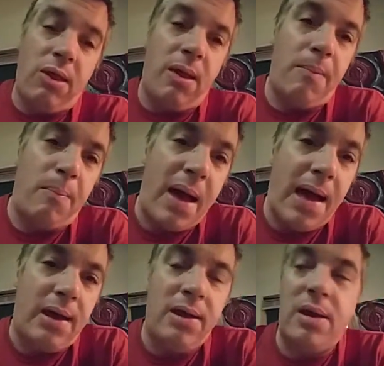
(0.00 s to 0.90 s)
that
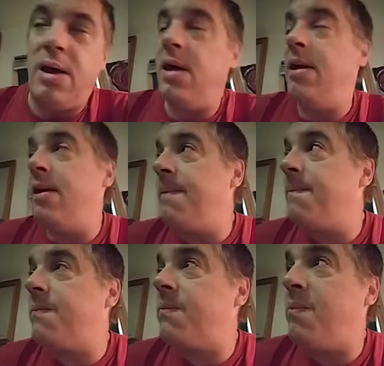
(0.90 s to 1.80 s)
back in the
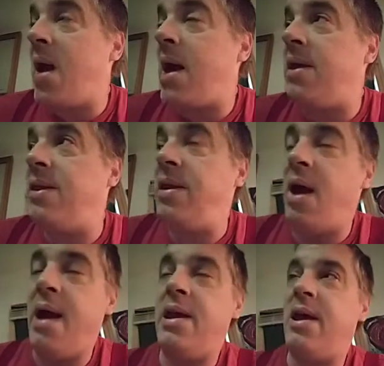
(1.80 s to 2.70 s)

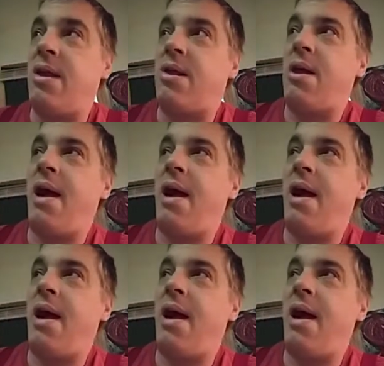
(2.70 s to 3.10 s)
90s,